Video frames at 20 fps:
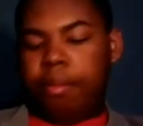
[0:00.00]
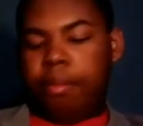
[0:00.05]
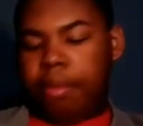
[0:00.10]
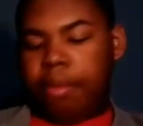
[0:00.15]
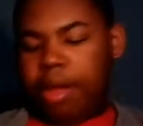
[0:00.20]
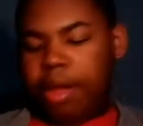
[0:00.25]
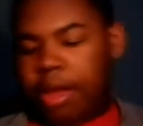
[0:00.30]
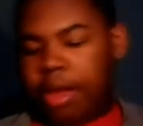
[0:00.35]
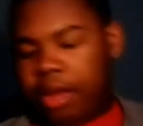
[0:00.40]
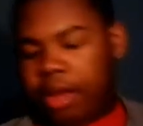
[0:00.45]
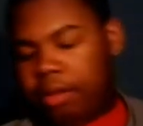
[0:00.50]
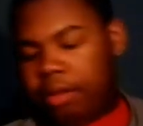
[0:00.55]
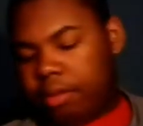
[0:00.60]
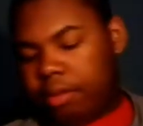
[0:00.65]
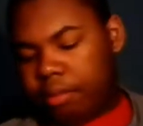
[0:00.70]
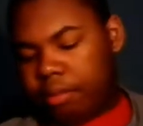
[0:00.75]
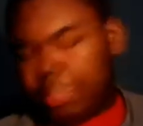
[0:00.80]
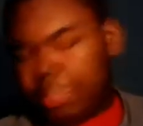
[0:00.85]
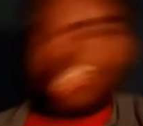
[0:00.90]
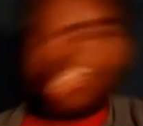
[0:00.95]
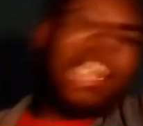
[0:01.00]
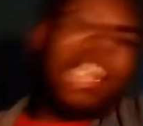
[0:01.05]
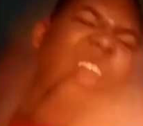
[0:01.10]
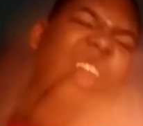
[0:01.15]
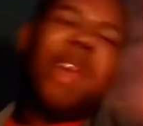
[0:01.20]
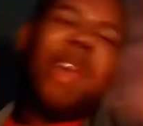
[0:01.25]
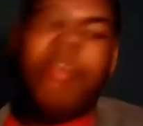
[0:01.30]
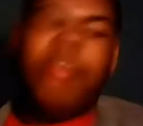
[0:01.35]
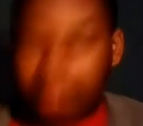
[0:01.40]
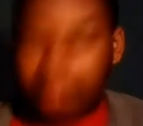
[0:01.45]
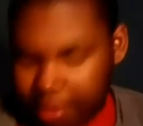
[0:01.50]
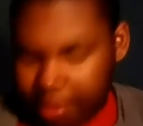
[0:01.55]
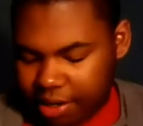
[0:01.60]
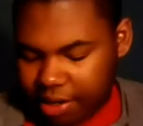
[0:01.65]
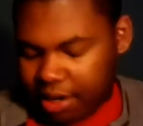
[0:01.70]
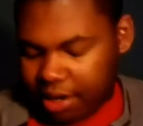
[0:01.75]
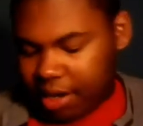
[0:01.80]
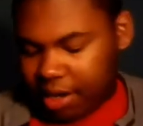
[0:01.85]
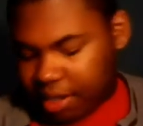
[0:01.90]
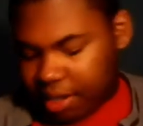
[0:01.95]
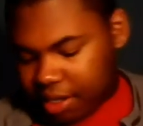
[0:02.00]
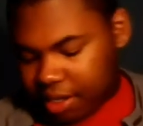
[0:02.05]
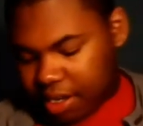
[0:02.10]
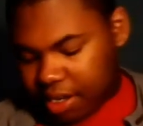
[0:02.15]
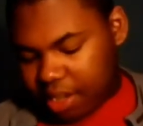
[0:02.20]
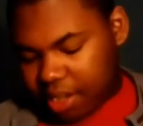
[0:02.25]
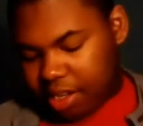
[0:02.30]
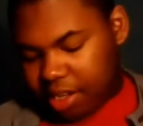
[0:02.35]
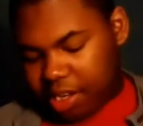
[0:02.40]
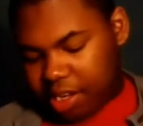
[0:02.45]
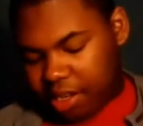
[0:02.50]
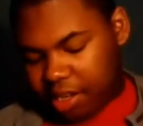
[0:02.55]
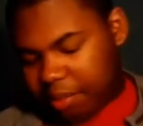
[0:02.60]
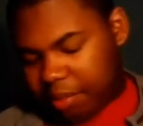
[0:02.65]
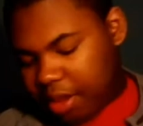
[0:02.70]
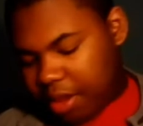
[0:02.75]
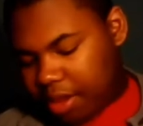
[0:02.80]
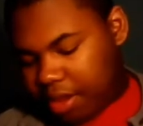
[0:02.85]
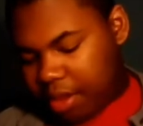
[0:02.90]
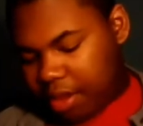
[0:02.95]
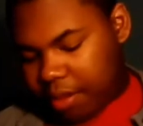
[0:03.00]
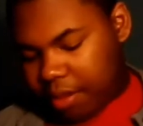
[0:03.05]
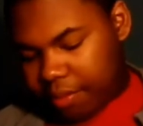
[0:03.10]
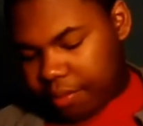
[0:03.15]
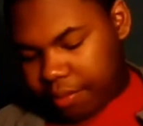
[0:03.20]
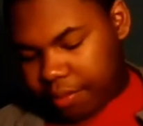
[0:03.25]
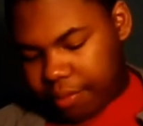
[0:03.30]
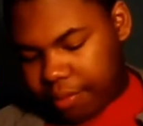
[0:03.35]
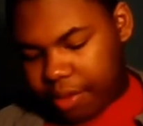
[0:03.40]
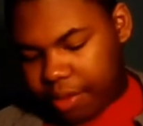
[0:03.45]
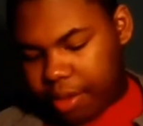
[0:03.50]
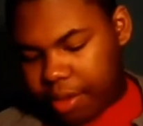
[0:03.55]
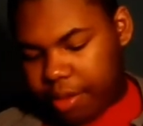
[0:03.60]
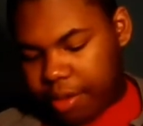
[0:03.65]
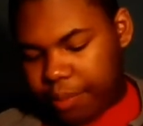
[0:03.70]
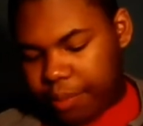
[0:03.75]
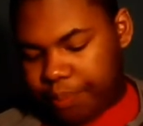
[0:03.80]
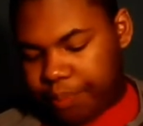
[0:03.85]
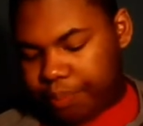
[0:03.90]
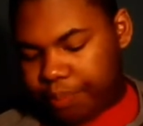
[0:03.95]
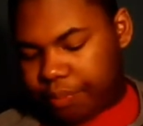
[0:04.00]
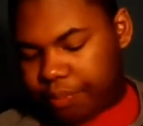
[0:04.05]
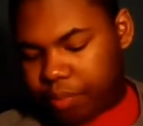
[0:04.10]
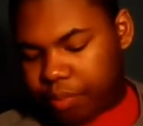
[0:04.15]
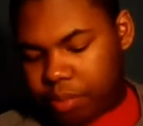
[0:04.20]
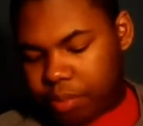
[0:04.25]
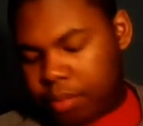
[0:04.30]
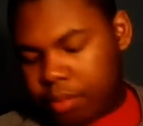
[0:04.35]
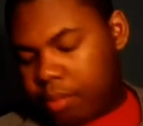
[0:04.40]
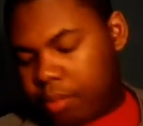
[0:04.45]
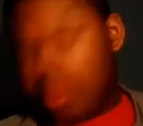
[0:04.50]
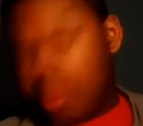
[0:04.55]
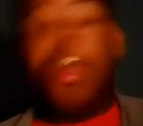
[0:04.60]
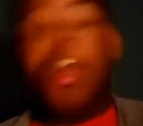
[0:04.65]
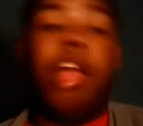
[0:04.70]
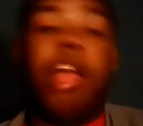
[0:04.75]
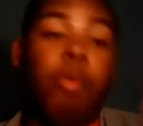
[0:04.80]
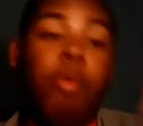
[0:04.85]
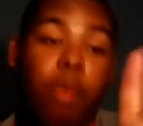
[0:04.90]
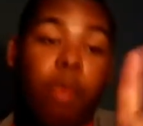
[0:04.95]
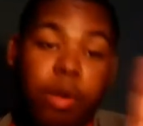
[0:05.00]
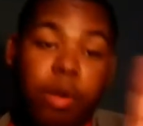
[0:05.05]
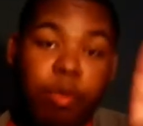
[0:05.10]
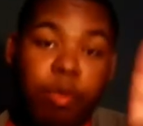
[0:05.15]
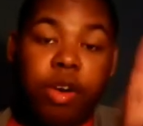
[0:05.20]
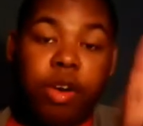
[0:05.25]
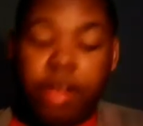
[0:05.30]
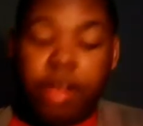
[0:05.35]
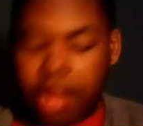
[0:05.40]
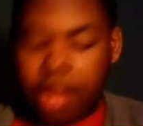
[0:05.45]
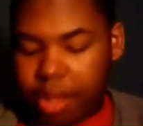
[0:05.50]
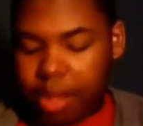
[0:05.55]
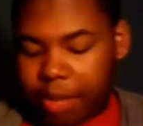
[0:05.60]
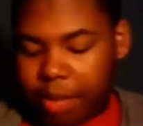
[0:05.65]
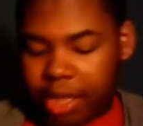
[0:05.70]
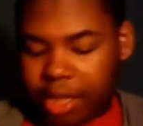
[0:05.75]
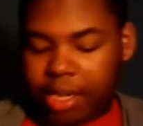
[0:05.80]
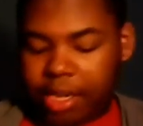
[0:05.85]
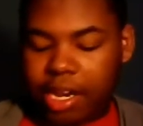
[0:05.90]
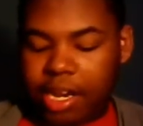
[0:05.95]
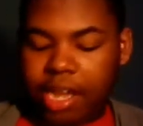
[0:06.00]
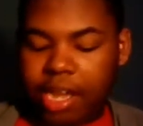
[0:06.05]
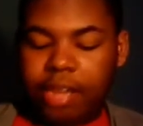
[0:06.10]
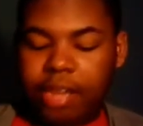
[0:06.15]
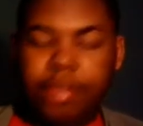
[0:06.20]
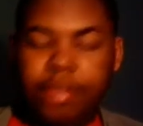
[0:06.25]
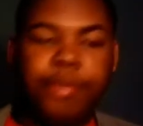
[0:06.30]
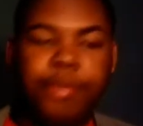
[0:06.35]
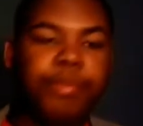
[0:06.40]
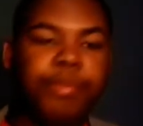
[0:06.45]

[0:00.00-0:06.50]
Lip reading: But let's get away from the CDs. Let's get to some other stuff. Okay, one more thing about the CDs.